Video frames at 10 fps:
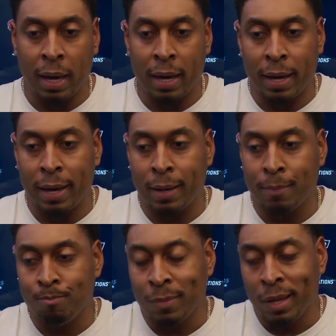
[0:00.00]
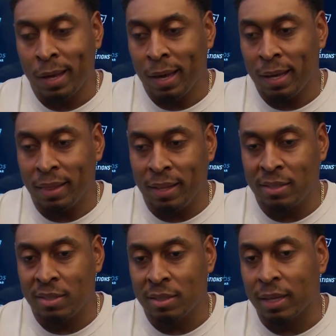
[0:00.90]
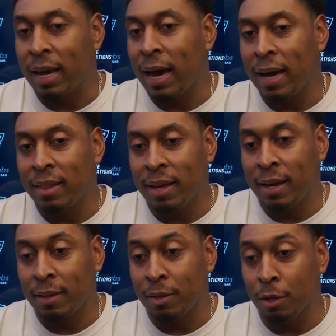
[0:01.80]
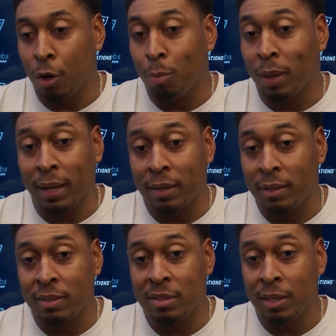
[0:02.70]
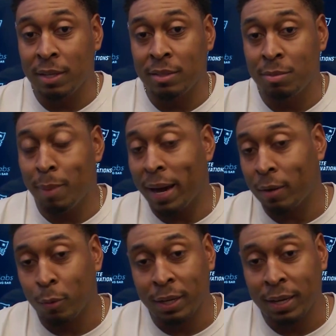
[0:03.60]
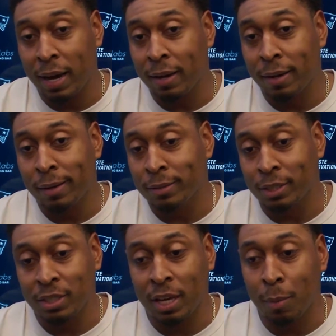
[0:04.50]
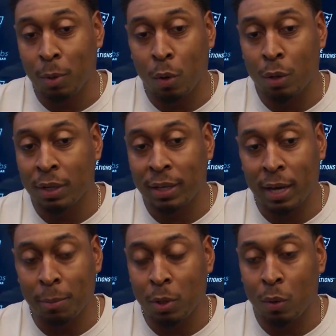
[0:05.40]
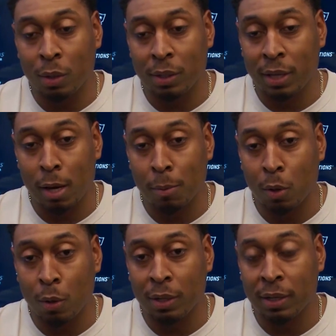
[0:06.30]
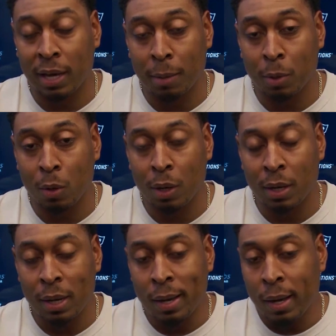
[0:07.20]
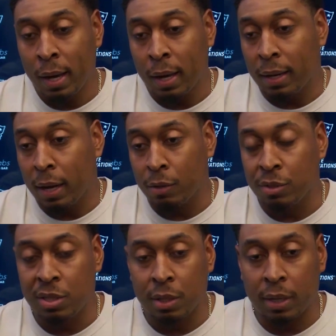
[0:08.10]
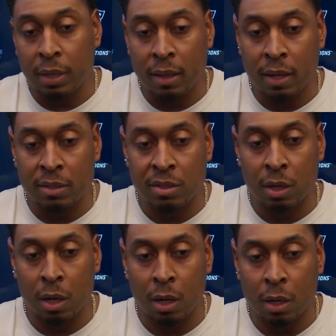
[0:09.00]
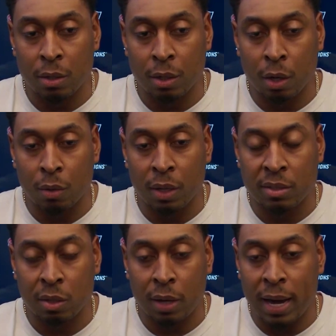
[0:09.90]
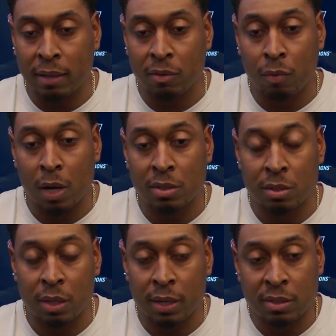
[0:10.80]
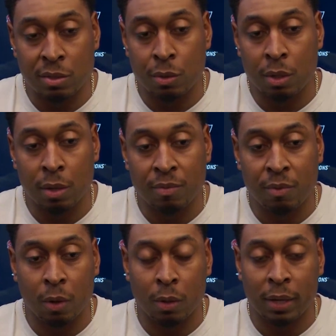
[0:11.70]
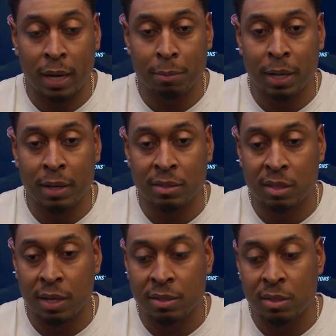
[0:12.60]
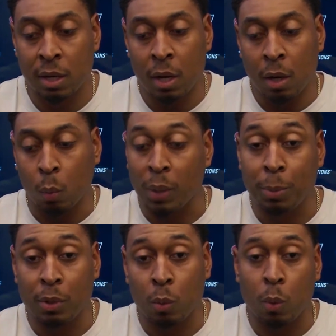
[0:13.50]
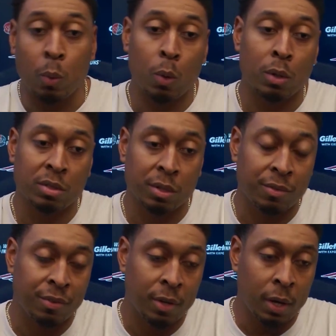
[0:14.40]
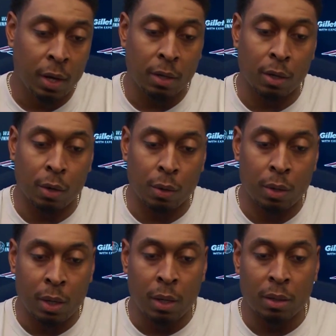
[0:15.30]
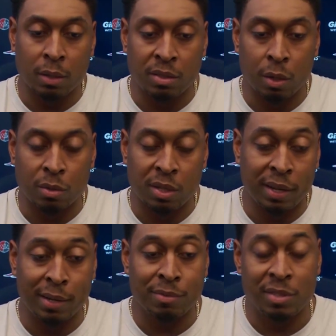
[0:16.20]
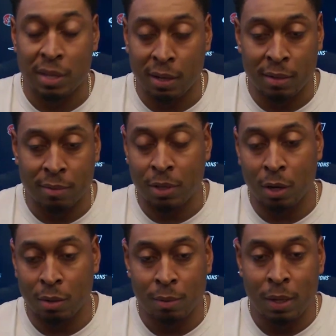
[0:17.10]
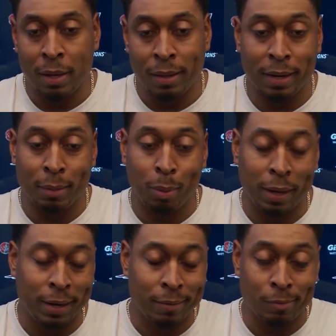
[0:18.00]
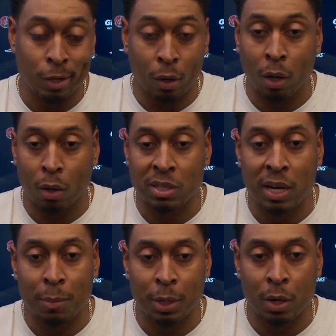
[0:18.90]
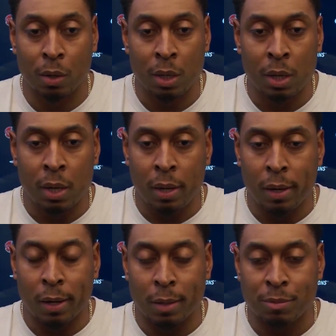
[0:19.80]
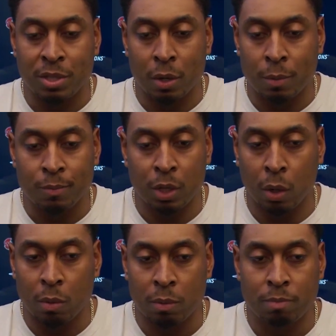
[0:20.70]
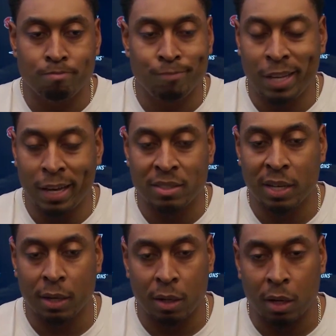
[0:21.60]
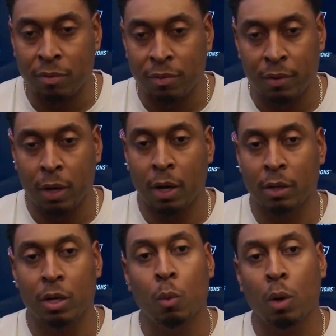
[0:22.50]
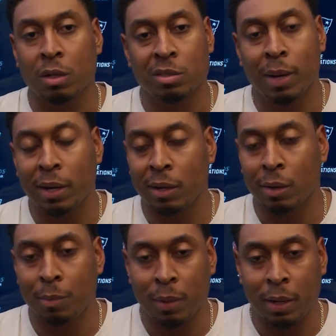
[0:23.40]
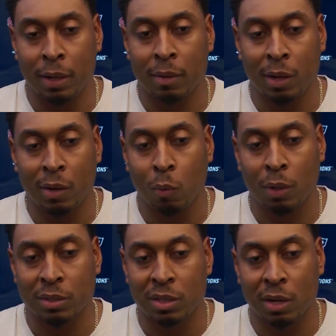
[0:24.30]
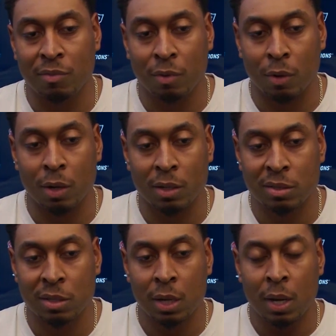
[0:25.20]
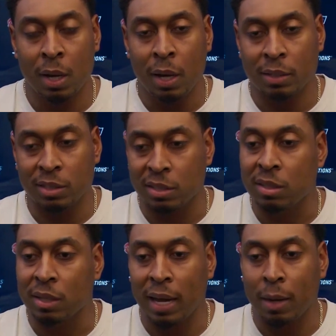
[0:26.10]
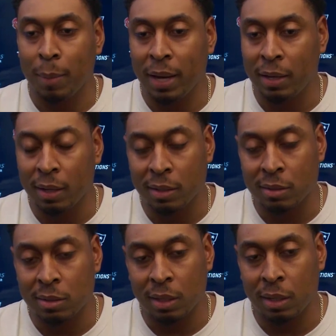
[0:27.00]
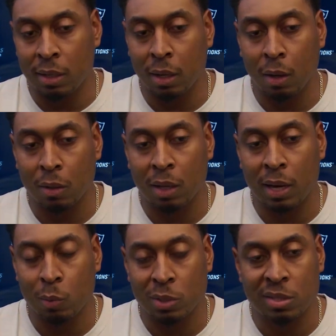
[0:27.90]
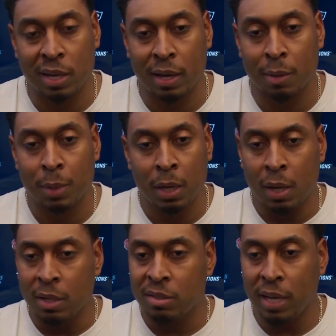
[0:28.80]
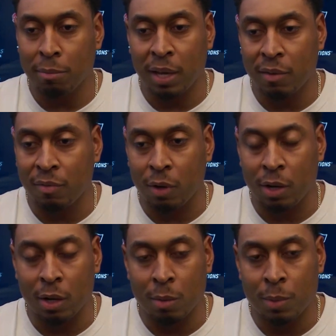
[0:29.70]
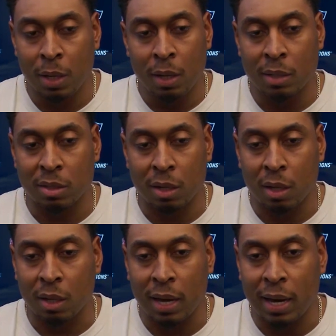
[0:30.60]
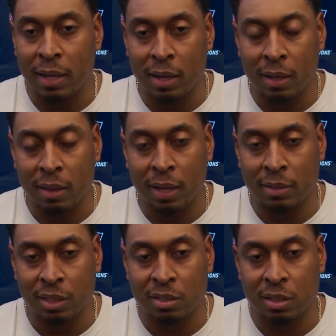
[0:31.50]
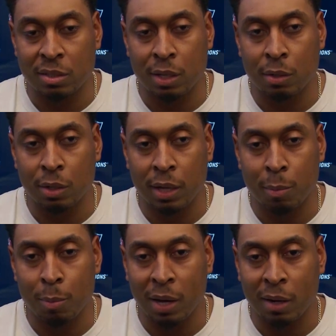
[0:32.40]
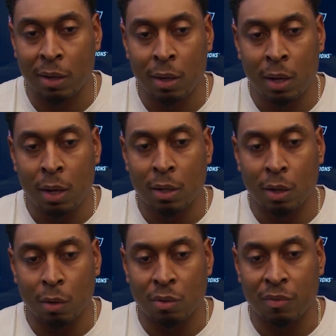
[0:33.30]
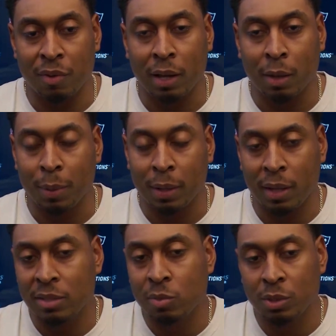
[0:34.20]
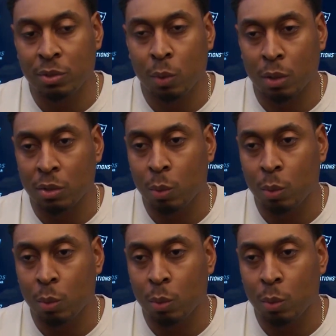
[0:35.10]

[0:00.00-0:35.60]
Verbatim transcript: And this is a guy that you know planted the seeds back when he got here and just kept going and kept going and kept going and kept going. And now you see a guy that's uh, you know that's on an active roster that's suited up for on game days that's reaping the rewards of you know the souls that you see, you know, that he planted, you know, a long time ago. Um, so, you know, can't say enough uh, good words about him and, and what he's done for us and just the kind of man he is. And then along the line with Sam, same thing for him. It's another guy that that just continue to get better, you know, developing. that's what you want.